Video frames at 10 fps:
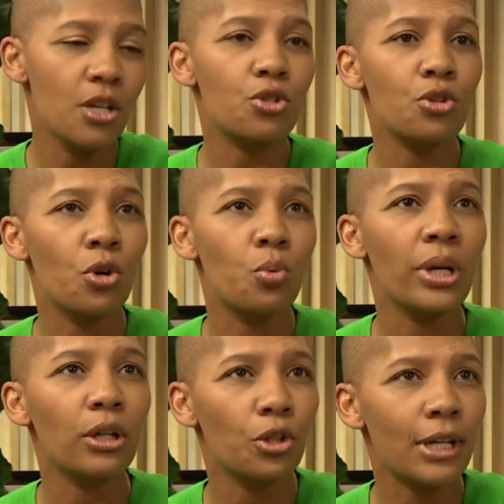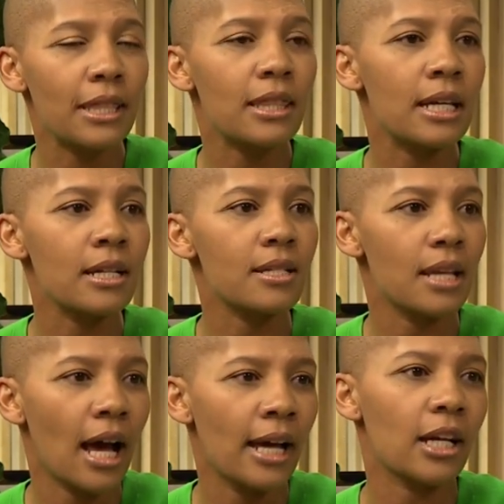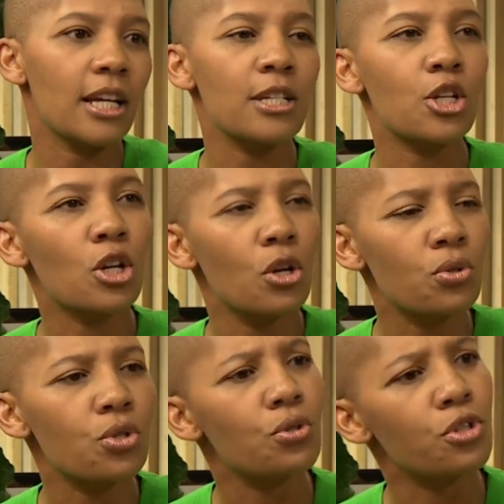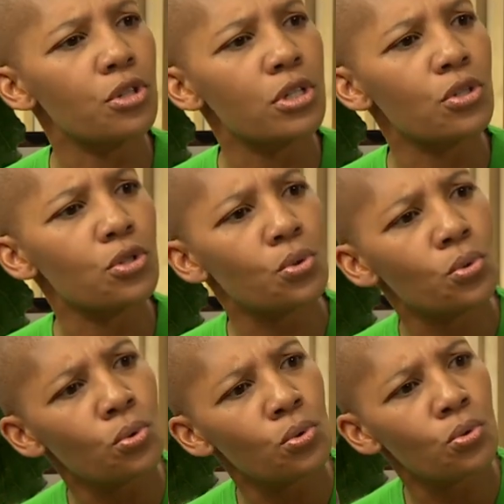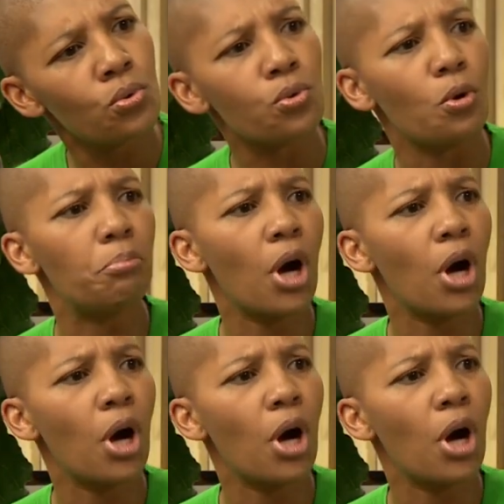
So we'll look at things like, is it close to certain schools or